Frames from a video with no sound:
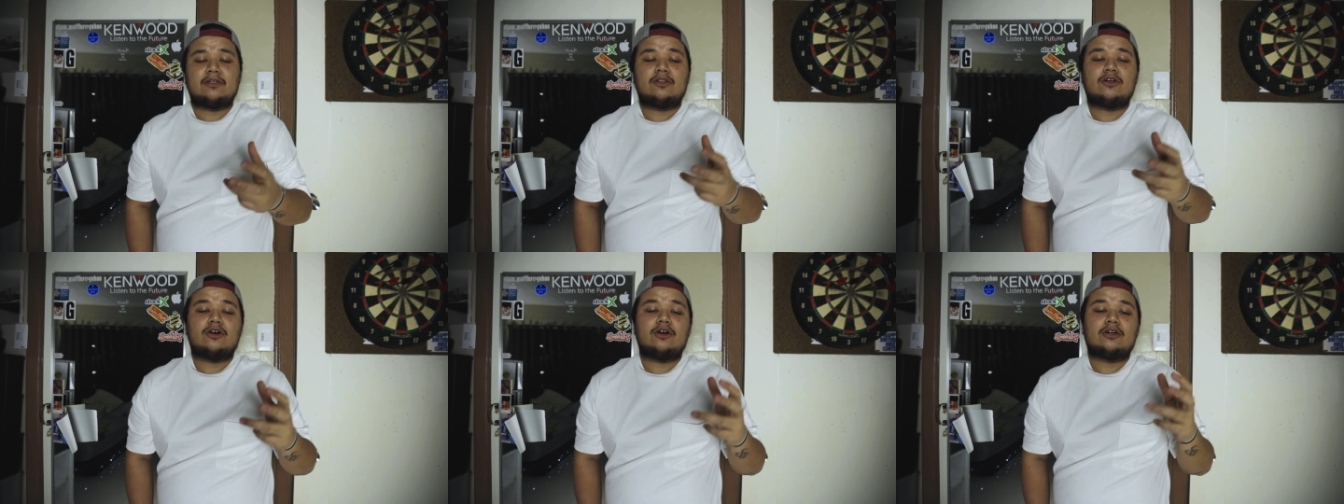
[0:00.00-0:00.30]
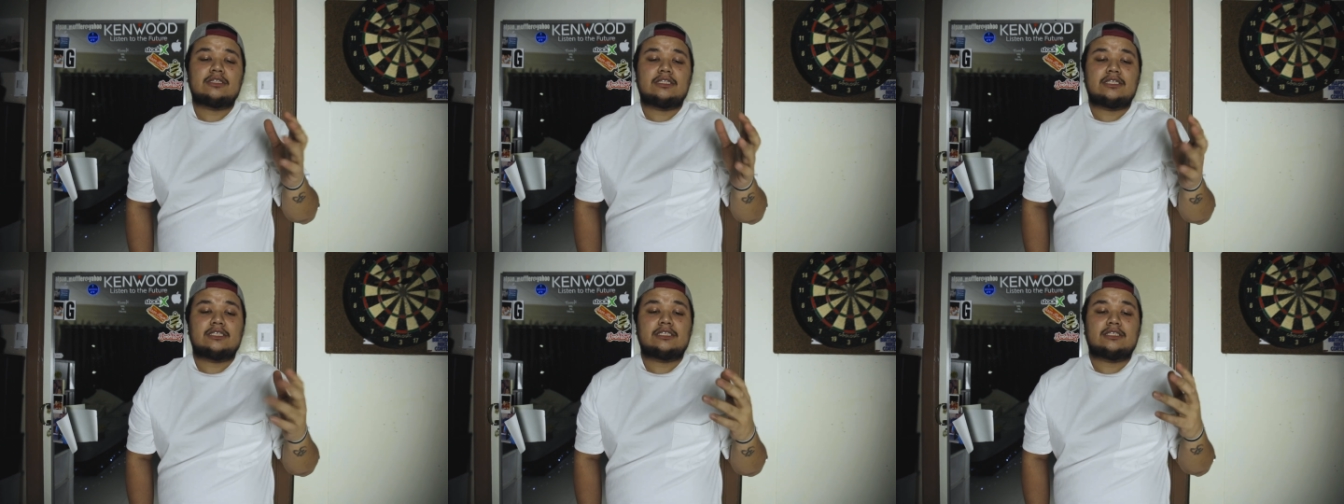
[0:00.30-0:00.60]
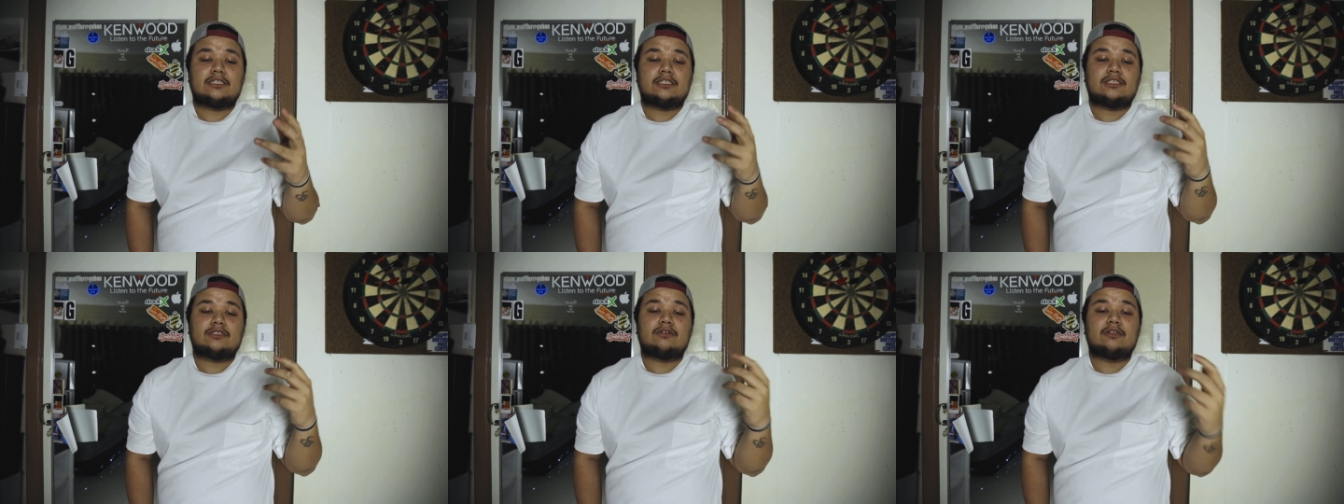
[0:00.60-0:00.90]
long
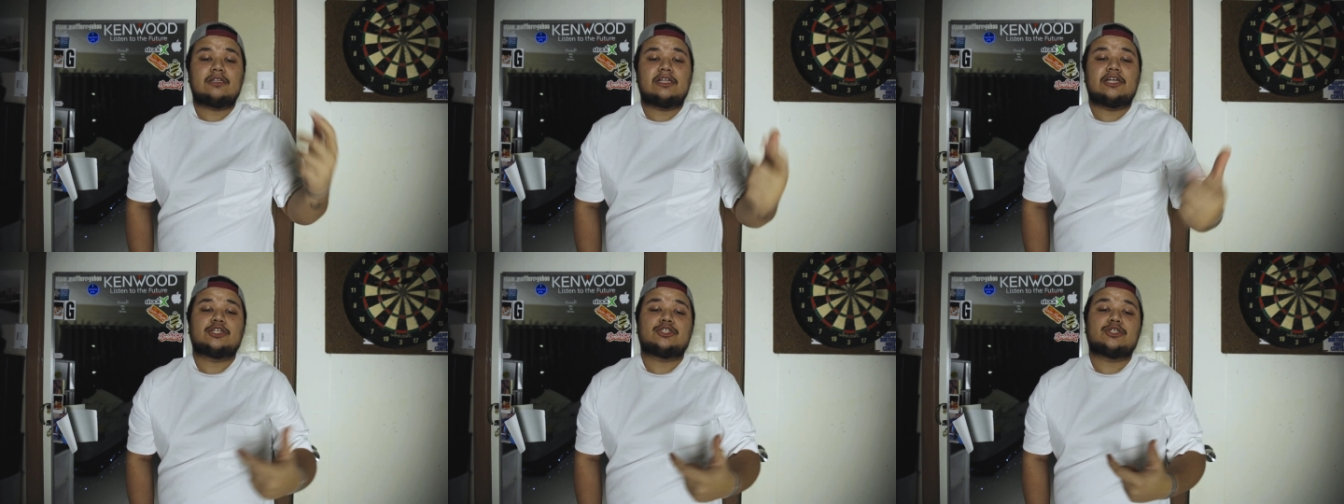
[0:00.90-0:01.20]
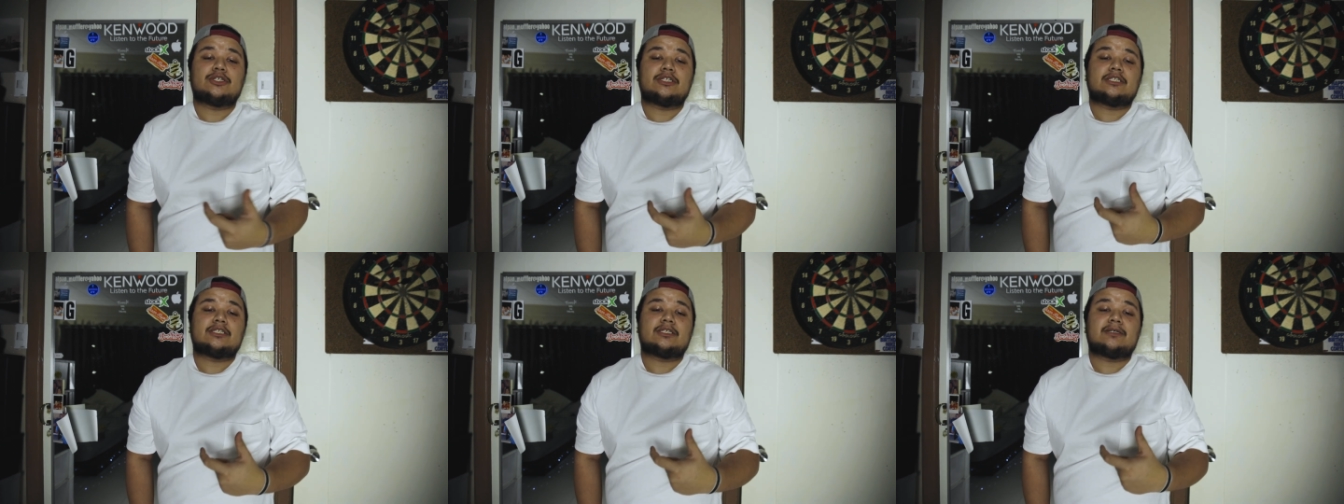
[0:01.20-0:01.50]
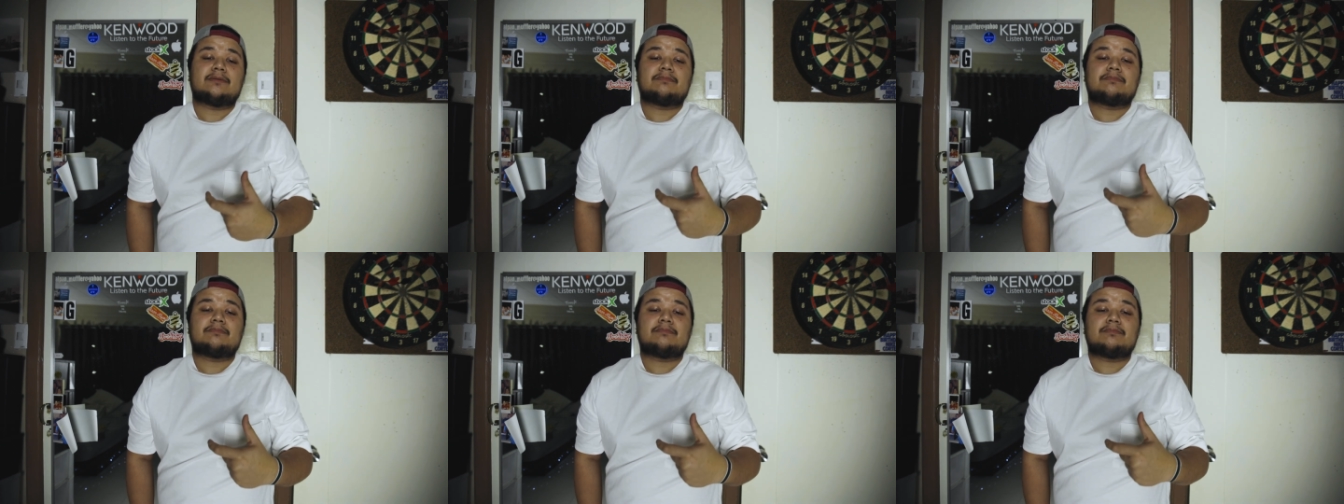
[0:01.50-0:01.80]
distance
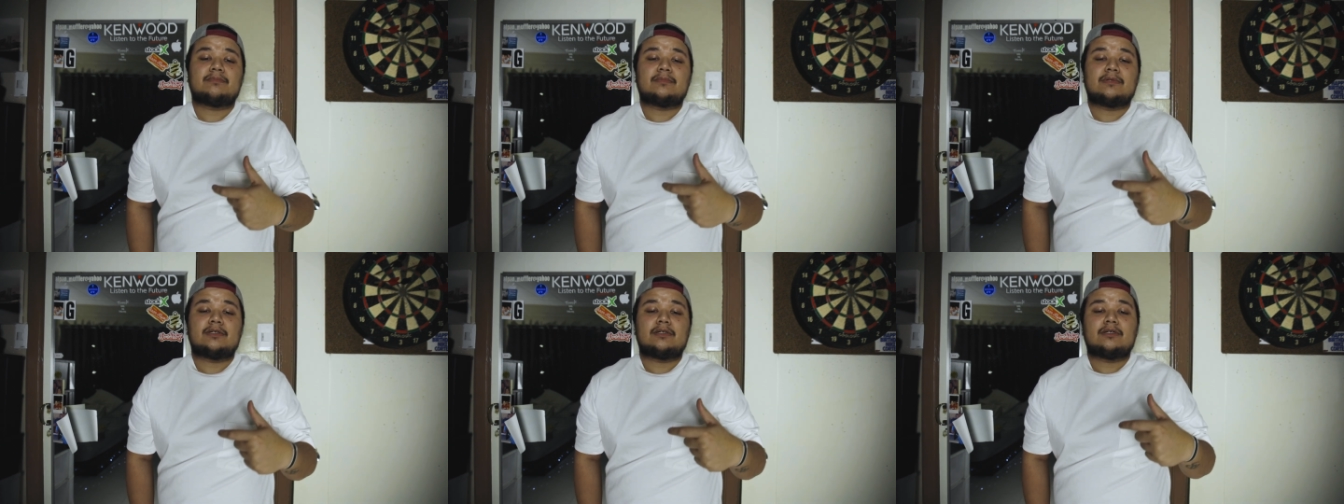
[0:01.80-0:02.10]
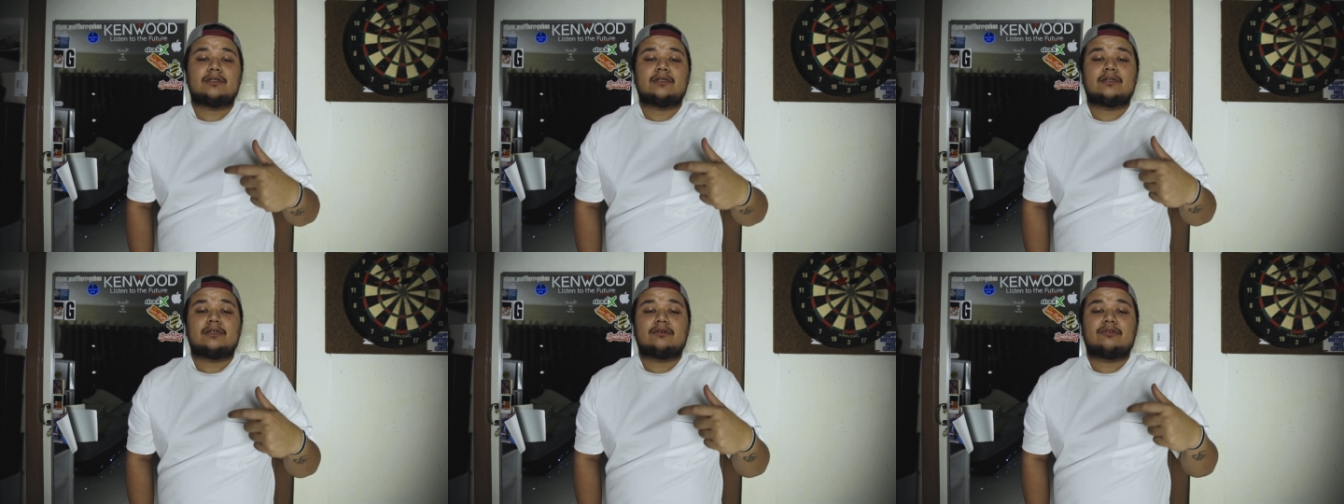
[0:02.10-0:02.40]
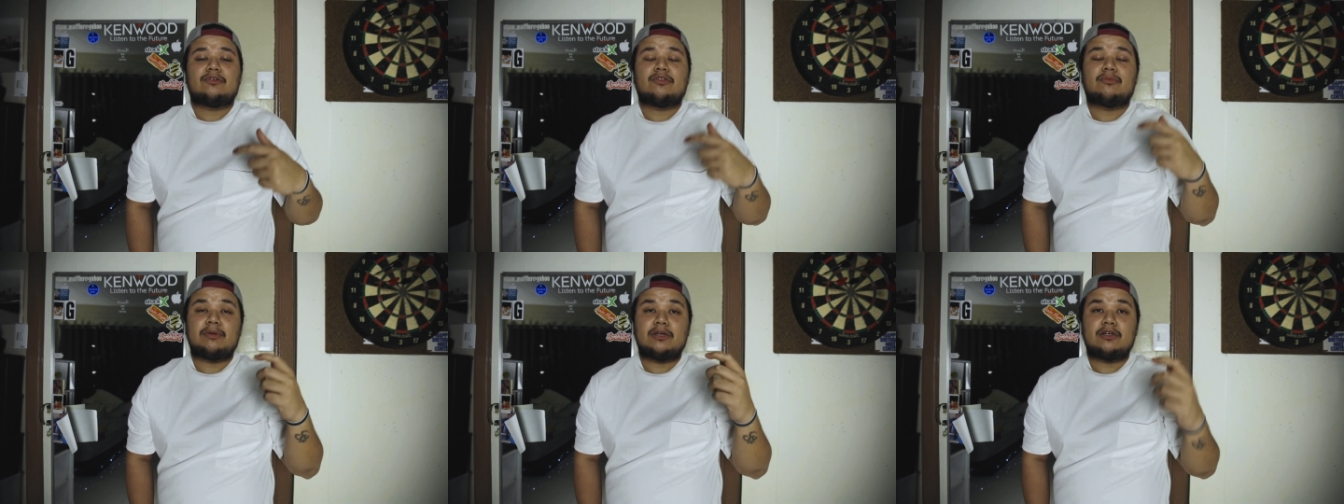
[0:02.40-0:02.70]
relationship
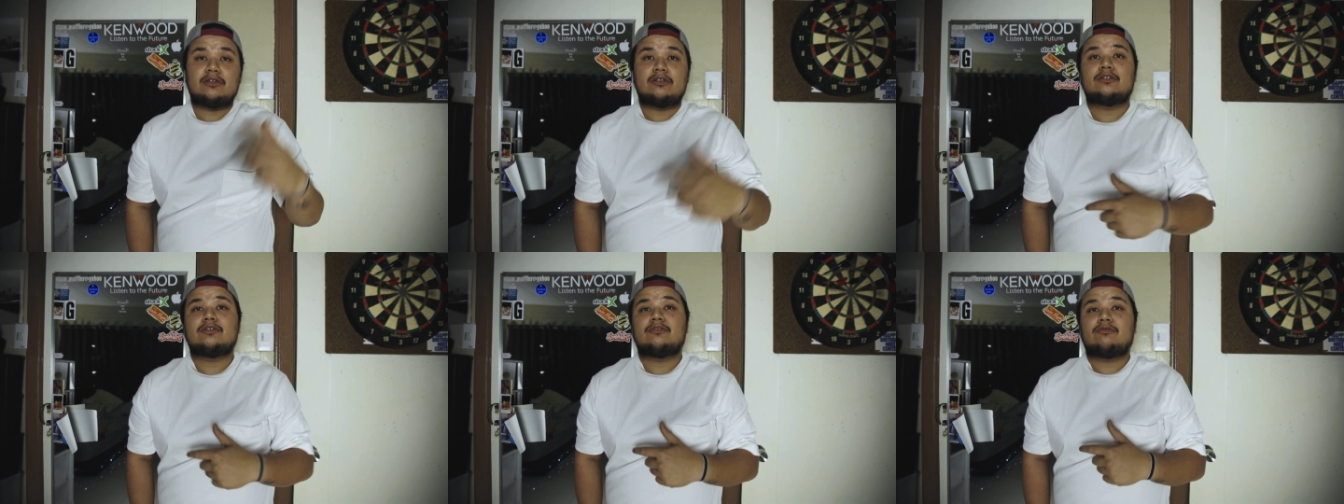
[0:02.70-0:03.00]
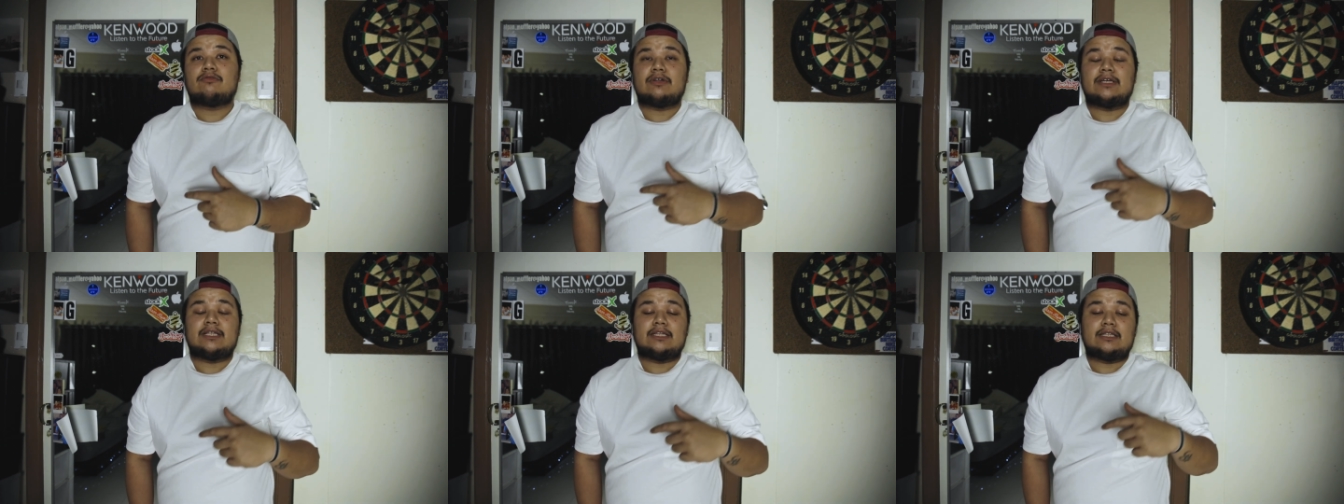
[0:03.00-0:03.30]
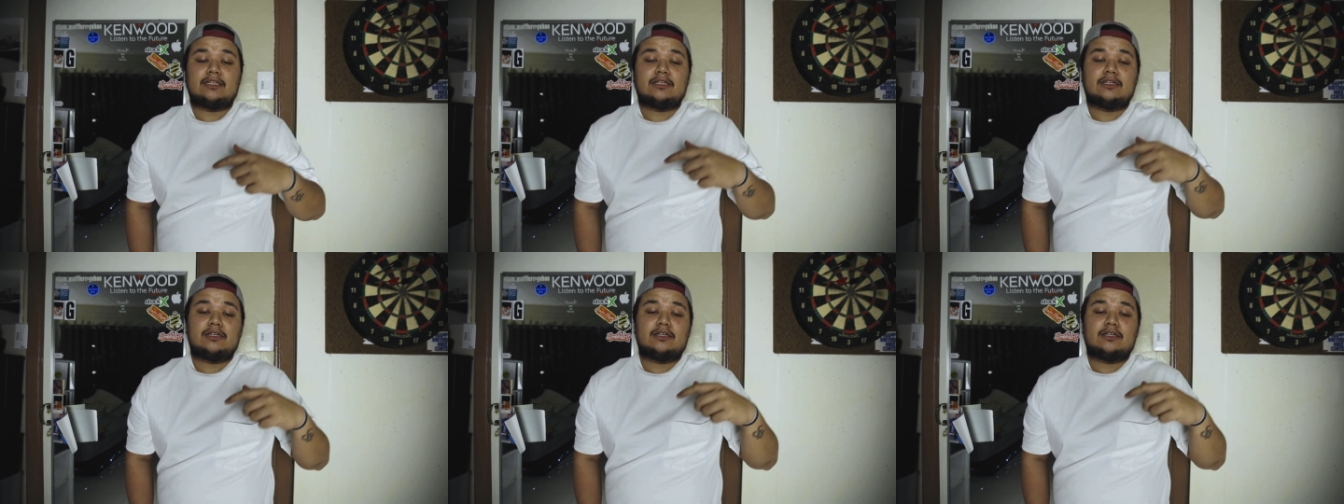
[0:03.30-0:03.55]
with my girlfriend.